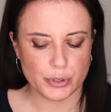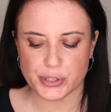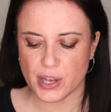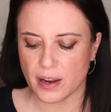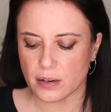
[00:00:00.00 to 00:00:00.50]

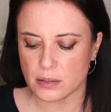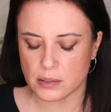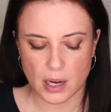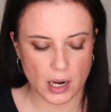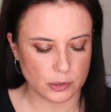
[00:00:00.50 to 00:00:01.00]

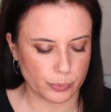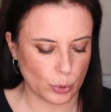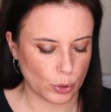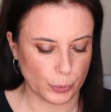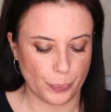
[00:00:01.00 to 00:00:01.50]
recycled
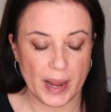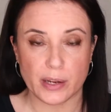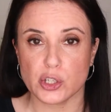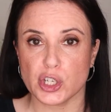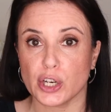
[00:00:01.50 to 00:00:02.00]
cardboard
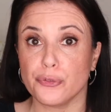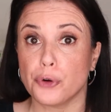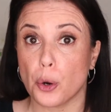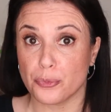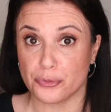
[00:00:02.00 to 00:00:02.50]
packaging
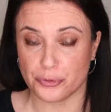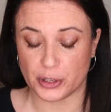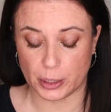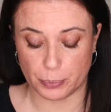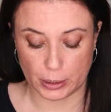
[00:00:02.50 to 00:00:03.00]
from
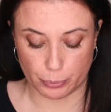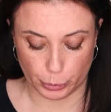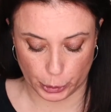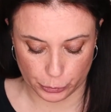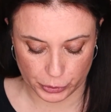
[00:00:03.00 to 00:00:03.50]
V B
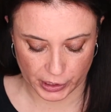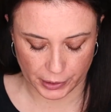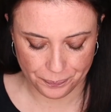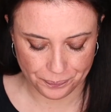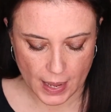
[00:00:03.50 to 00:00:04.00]
Beauty.